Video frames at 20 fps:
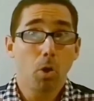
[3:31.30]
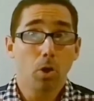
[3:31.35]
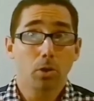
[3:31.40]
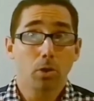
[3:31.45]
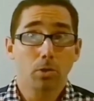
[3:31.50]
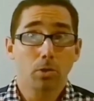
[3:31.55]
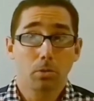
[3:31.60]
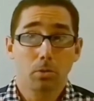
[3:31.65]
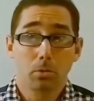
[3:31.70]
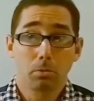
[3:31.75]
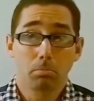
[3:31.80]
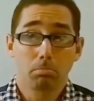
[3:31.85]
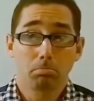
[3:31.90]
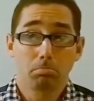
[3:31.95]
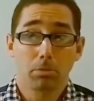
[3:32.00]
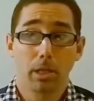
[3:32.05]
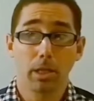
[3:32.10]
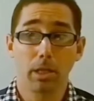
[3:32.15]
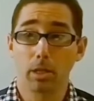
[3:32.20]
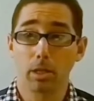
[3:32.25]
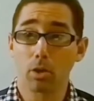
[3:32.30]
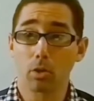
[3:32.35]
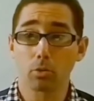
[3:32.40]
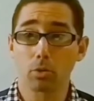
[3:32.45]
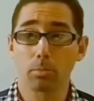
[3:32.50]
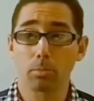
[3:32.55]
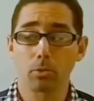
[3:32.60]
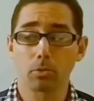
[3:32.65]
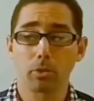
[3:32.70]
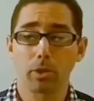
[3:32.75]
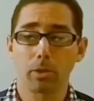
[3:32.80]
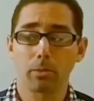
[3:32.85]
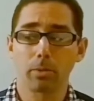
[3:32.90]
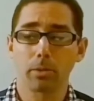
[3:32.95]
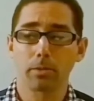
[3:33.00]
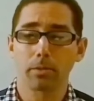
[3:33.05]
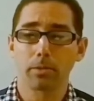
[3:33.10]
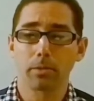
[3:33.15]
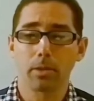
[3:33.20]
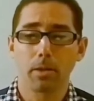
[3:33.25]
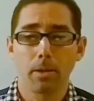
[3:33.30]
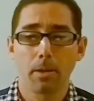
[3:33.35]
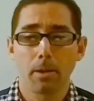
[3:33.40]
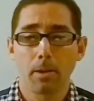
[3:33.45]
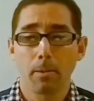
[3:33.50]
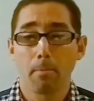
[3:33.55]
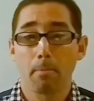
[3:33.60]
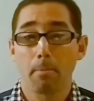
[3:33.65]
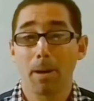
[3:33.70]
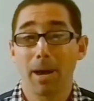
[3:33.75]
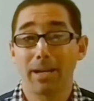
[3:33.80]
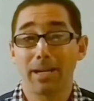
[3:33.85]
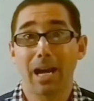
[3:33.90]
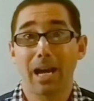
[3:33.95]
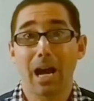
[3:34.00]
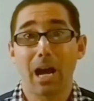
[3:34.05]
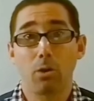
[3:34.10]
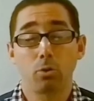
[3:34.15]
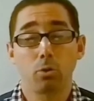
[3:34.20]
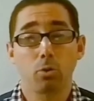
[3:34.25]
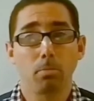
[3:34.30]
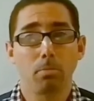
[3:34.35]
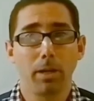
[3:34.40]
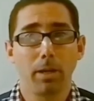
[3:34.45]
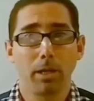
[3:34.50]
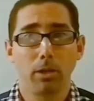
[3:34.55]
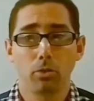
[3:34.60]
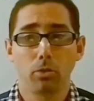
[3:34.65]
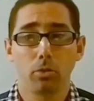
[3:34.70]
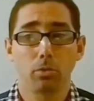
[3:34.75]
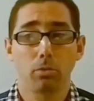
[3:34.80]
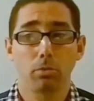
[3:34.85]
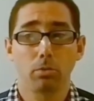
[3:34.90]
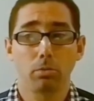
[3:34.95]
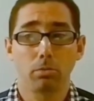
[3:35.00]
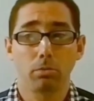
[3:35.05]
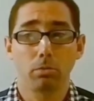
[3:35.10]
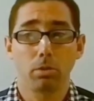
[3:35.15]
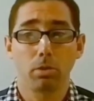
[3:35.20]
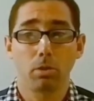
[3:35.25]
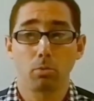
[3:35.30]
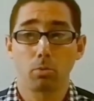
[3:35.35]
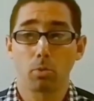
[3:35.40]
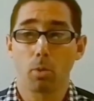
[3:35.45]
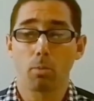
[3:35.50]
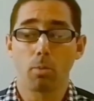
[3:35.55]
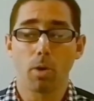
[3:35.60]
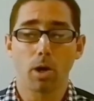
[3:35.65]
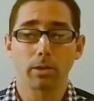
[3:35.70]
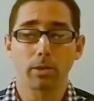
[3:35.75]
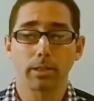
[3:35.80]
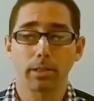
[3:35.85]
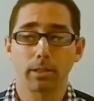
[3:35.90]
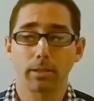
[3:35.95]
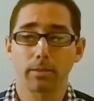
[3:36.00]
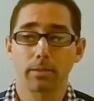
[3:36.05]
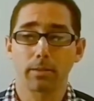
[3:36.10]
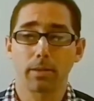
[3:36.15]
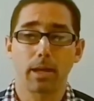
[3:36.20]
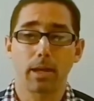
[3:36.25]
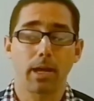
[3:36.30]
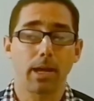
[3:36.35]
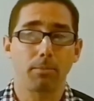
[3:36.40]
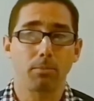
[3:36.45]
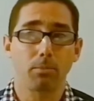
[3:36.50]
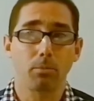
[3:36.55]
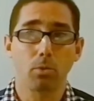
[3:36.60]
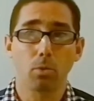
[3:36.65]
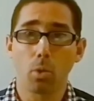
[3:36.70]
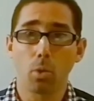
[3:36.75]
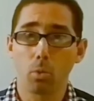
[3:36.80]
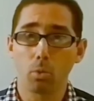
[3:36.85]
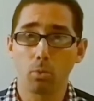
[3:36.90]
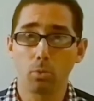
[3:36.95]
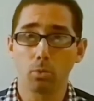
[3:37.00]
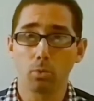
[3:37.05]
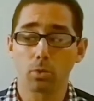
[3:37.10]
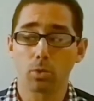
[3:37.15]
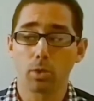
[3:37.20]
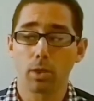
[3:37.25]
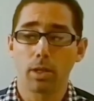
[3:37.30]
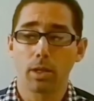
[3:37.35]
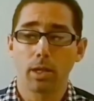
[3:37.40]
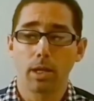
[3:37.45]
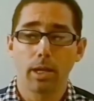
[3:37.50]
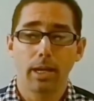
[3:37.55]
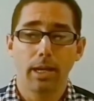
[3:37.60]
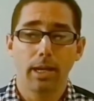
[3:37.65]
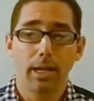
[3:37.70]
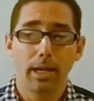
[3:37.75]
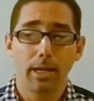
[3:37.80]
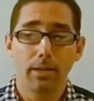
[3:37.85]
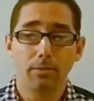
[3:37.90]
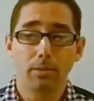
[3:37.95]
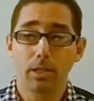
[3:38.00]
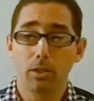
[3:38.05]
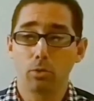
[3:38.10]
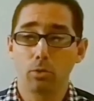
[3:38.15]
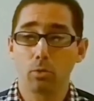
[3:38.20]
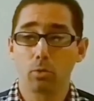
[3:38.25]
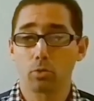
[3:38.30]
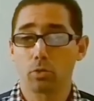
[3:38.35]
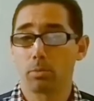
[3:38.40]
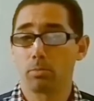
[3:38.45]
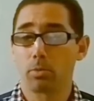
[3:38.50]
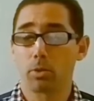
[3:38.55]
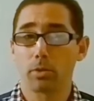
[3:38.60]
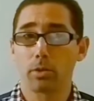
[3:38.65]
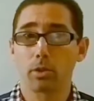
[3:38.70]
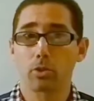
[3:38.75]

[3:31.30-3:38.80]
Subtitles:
bots in customer service, by automation, robotics, and drones in industrial